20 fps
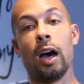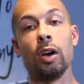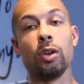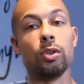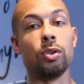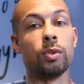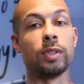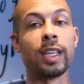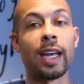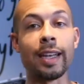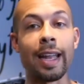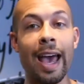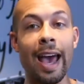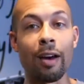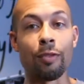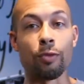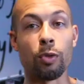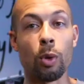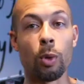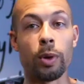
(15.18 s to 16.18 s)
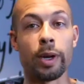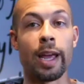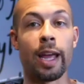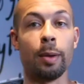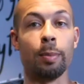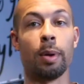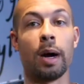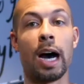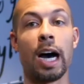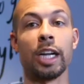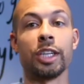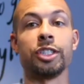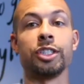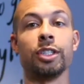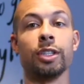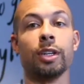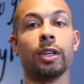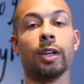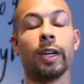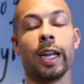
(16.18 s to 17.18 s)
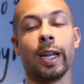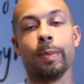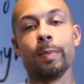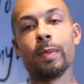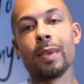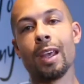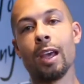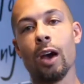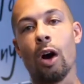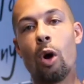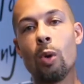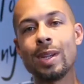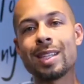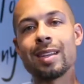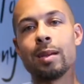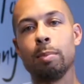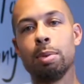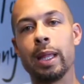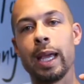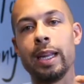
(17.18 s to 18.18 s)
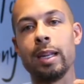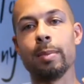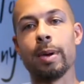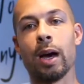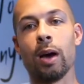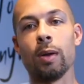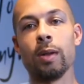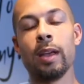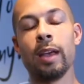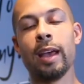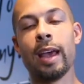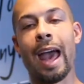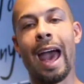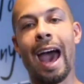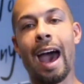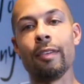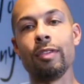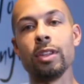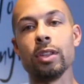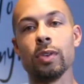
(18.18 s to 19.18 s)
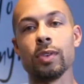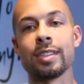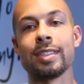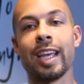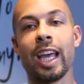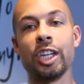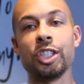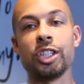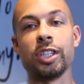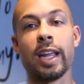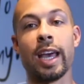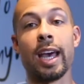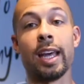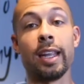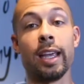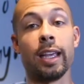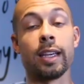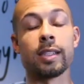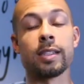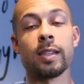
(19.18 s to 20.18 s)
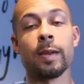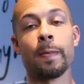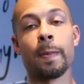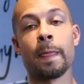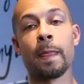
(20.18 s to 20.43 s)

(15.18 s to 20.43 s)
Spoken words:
who tend to have forward head posture and always complain about having those tension headaches.